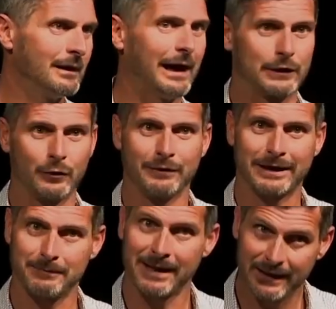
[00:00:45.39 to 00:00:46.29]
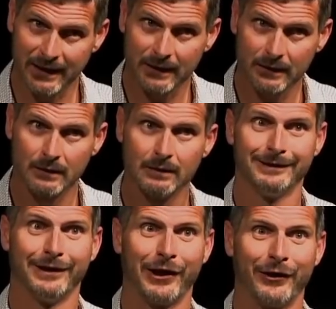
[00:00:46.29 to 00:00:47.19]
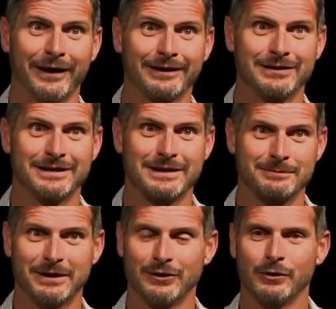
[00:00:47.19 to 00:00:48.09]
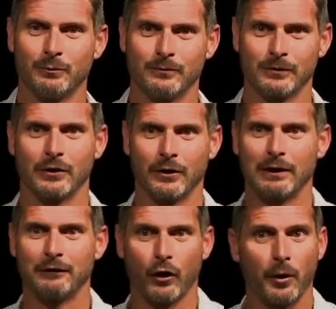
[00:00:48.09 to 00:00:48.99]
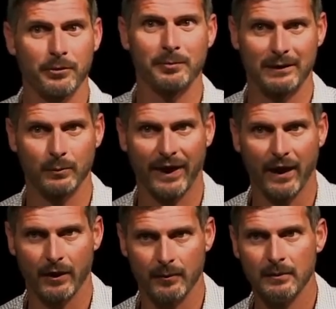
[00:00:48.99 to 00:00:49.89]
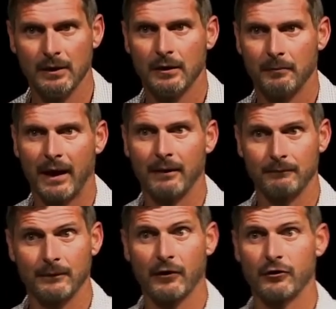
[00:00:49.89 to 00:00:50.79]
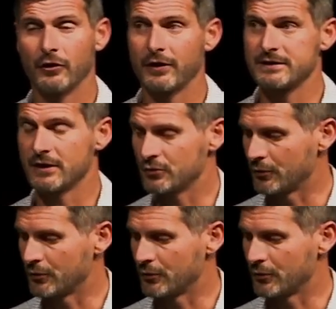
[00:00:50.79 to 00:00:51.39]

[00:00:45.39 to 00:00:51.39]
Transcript: I don't recommend that, all right, because it doesn't mean you can live optimally without them, but they're a non-essential